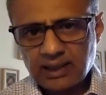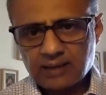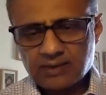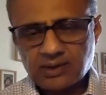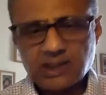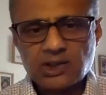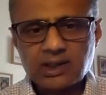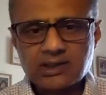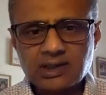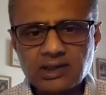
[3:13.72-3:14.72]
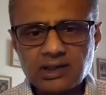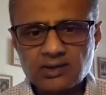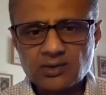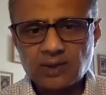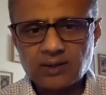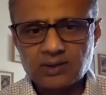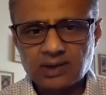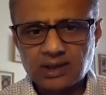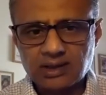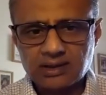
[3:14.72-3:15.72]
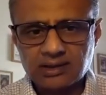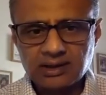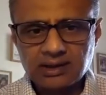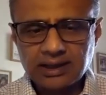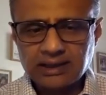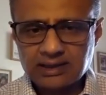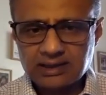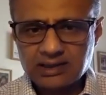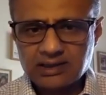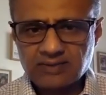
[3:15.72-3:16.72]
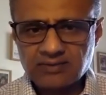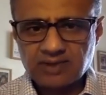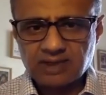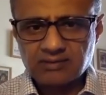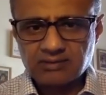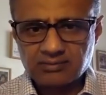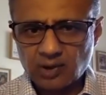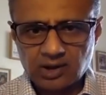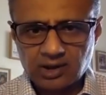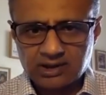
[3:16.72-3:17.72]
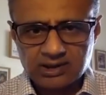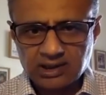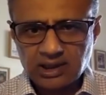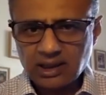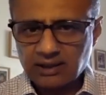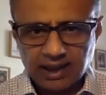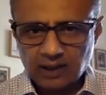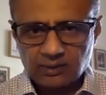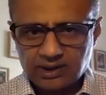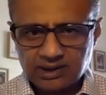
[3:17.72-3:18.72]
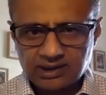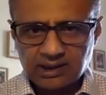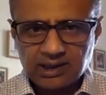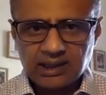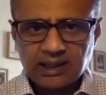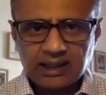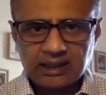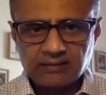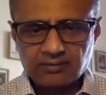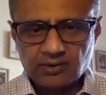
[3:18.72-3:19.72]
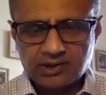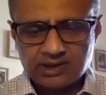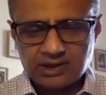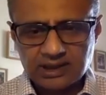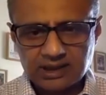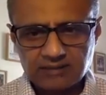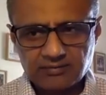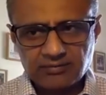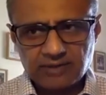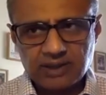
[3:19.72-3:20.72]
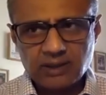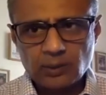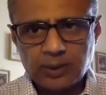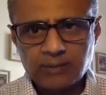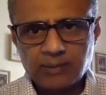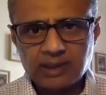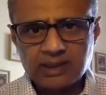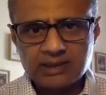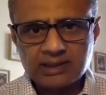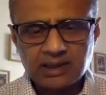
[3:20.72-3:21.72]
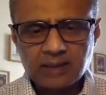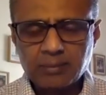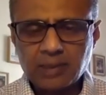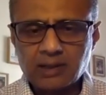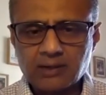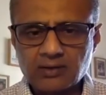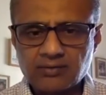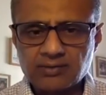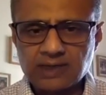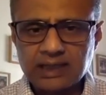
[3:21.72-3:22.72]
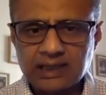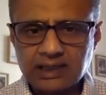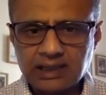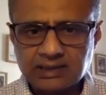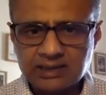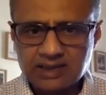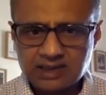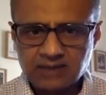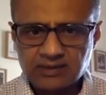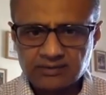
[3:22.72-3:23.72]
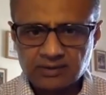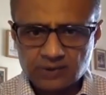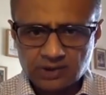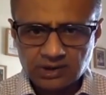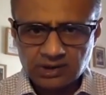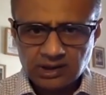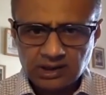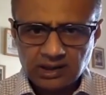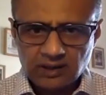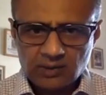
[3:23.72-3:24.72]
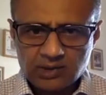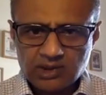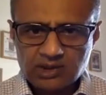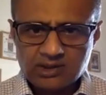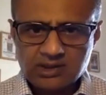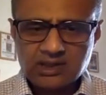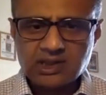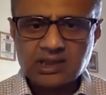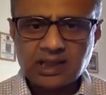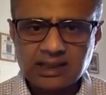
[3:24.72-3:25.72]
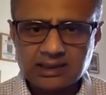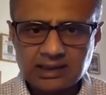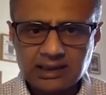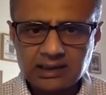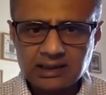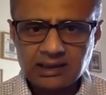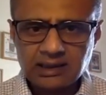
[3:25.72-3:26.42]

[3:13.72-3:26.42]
So as you can see throughout our existence, we have done products around this. And of course, FieldWeb is part of India's digital revolution, which is digitizing